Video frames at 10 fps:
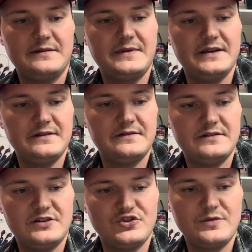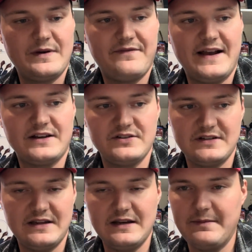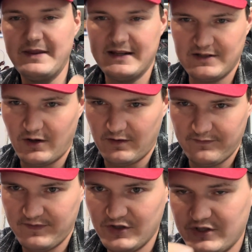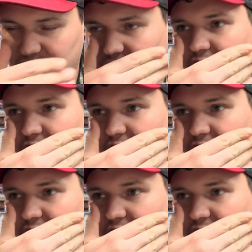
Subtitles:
I mean, it's just so many factors in it, and I mean that's all fishing really